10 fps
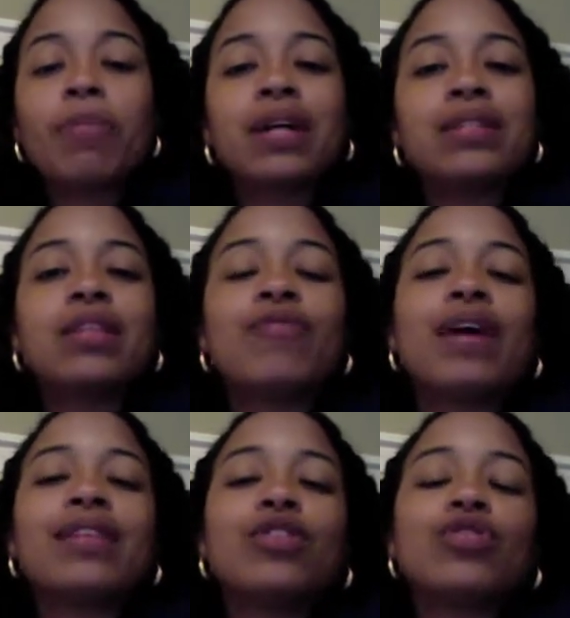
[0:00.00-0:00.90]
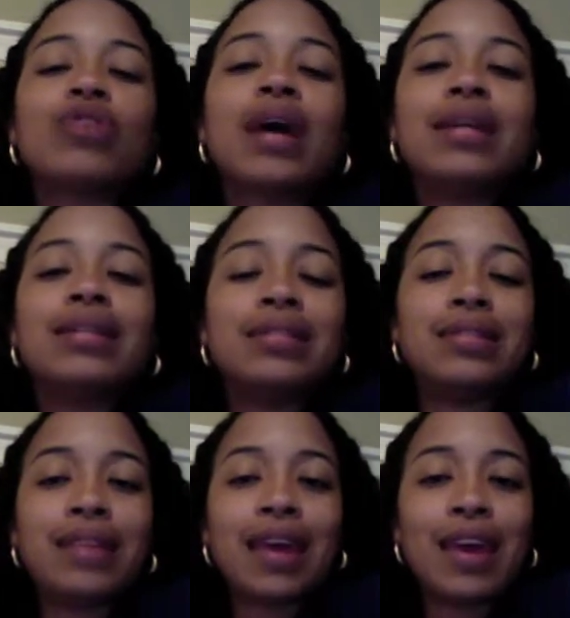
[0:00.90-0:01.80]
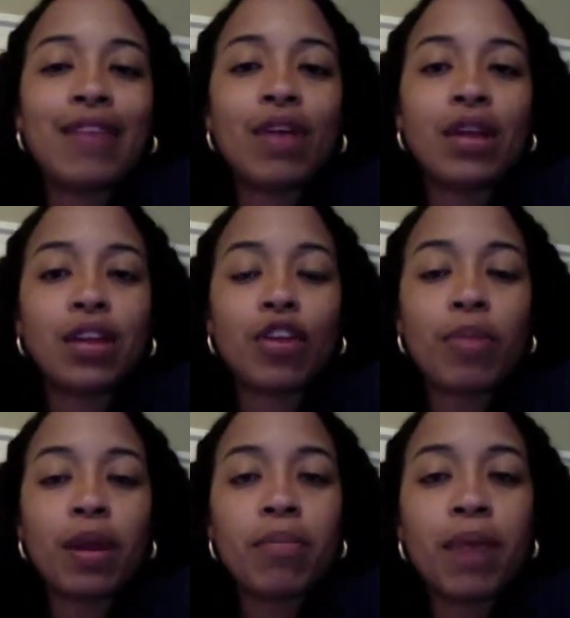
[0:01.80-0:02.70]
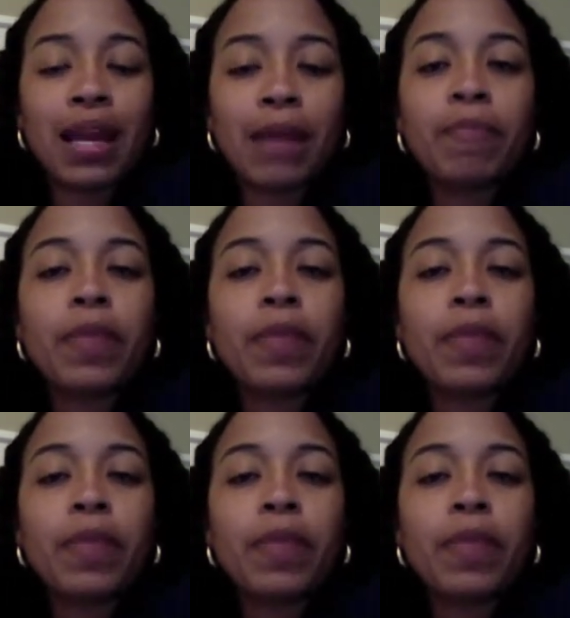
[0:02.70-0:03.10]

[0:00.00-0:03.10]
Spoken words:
Because of the fact that they're trying to save a little bit of money.